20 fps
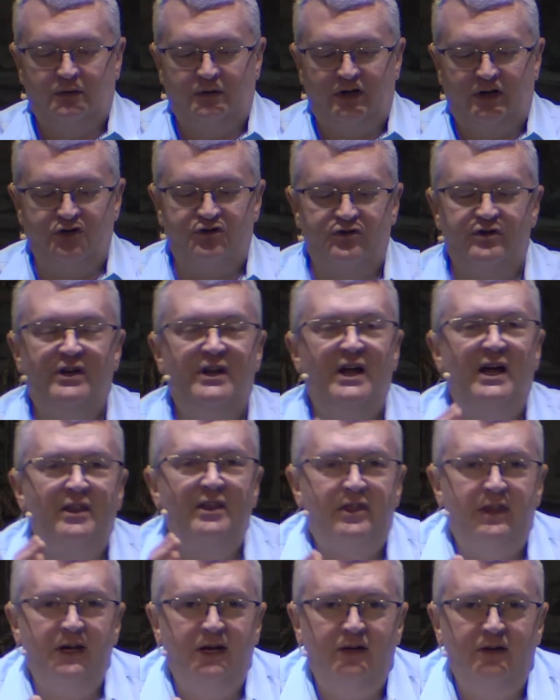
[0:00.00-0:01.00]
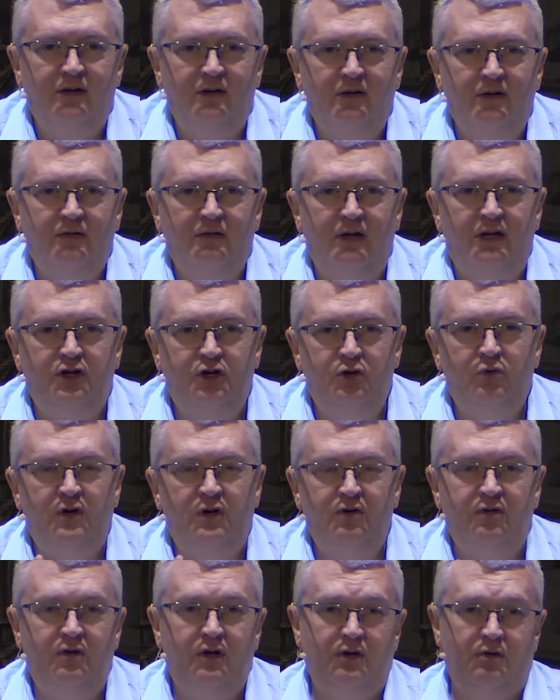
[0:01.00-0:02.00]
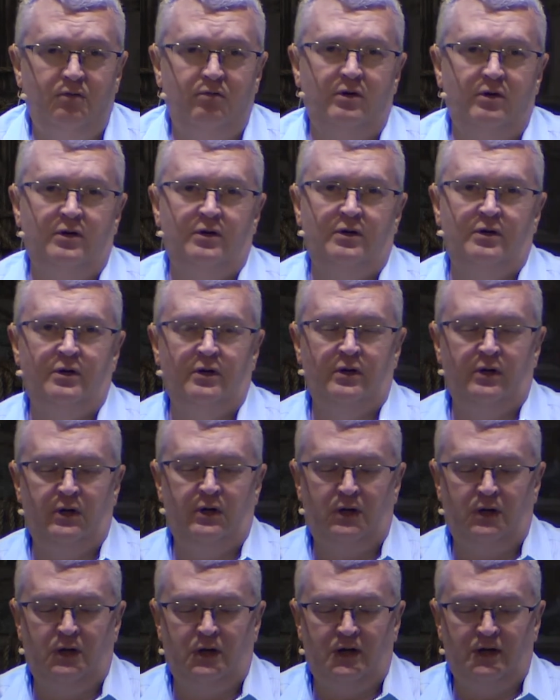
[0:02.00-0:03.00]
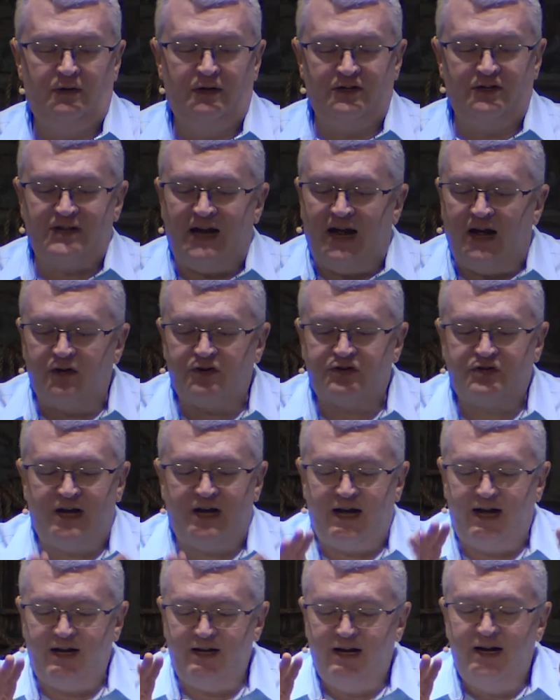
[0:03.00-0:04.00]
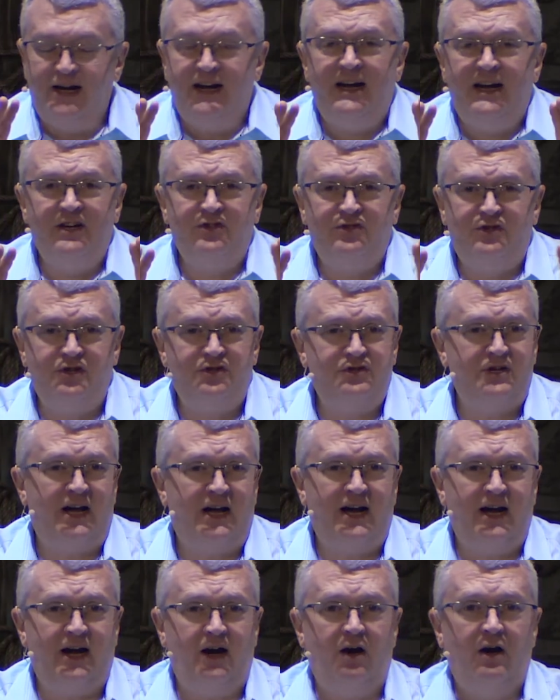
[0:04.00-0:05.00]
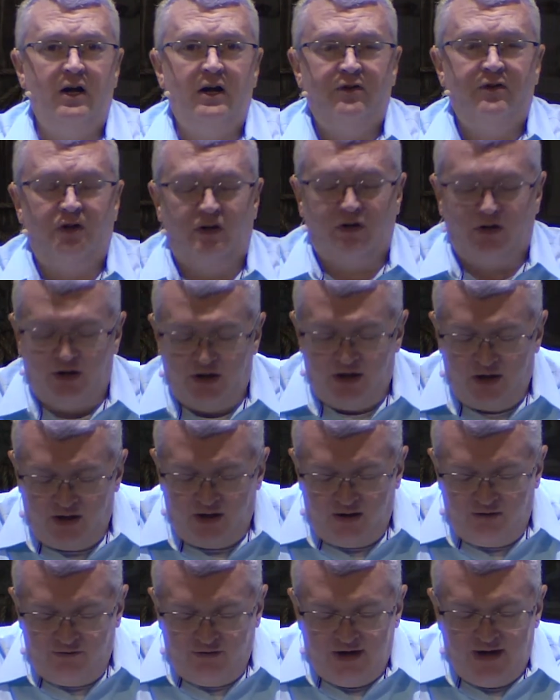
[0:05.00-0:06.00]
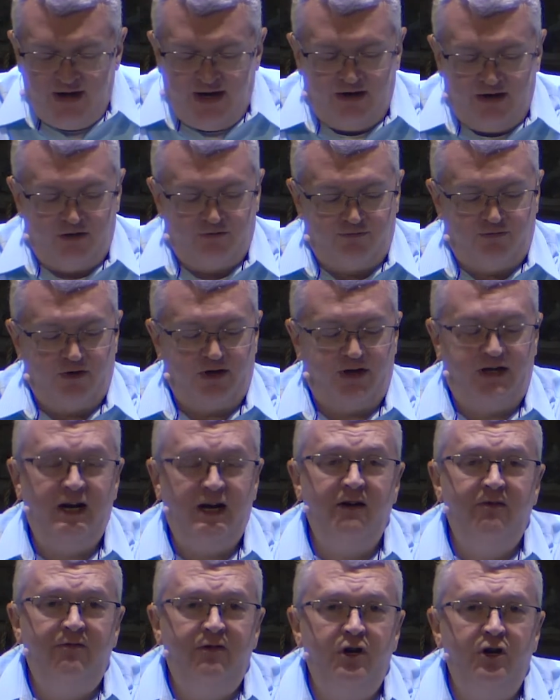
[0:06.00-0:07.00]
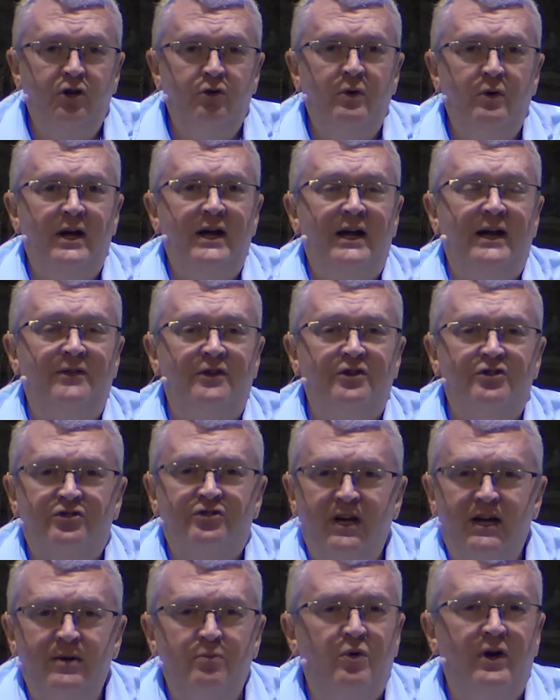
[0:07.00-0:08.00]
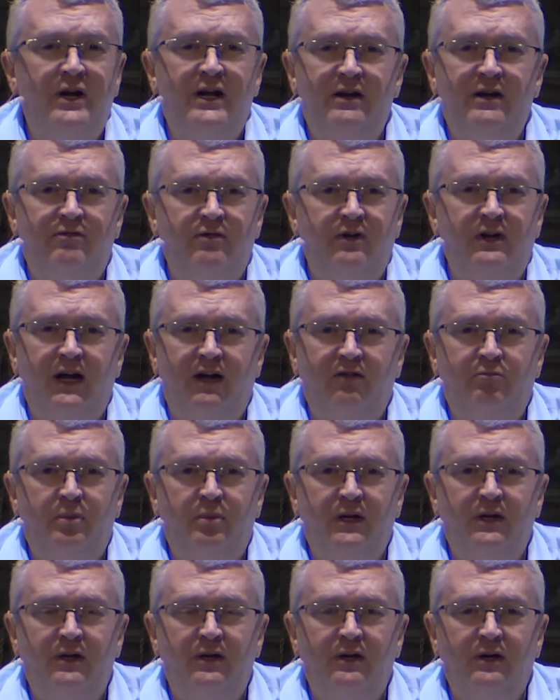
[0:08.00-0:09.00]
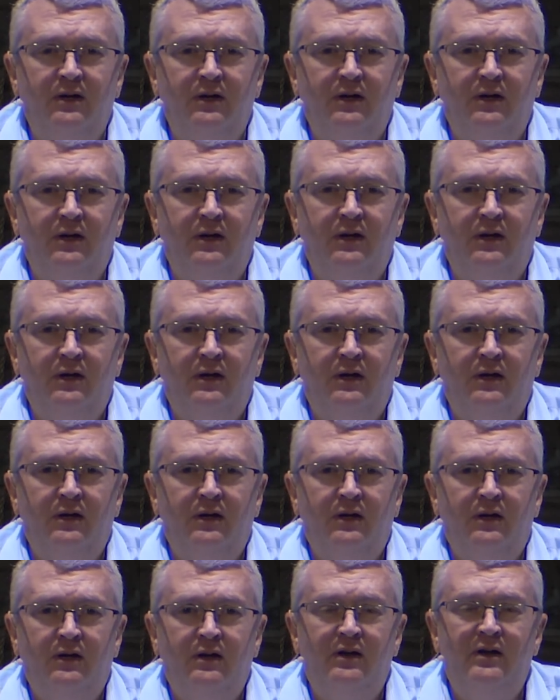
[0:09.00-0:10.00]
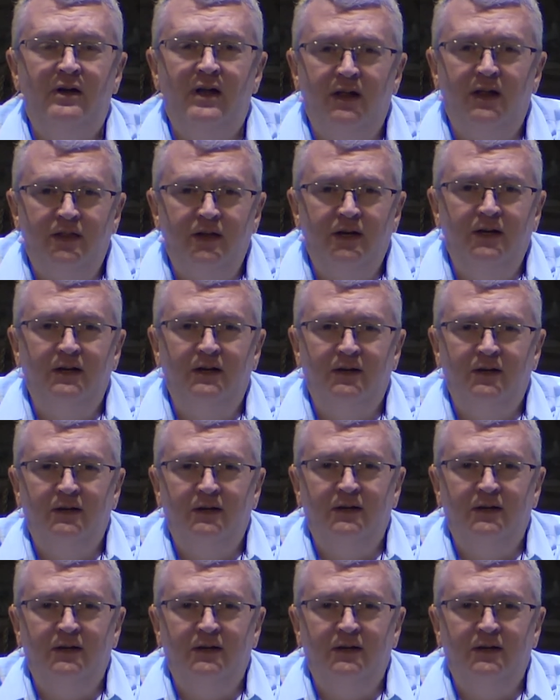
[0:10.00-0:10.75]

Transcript: There's nothing that you can do that's outside his desire to love and to forgive you in the same way he forgave Peter. Nothing.